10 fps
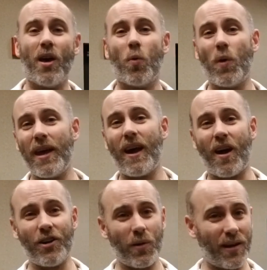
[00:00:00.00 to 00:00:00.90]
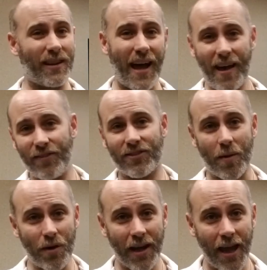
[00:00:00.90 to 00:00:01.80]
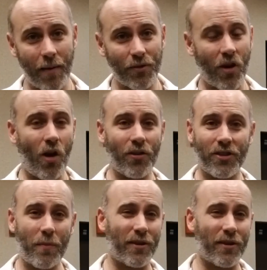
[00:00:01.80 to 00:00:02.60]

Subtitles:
we are doing live summer camps all summer.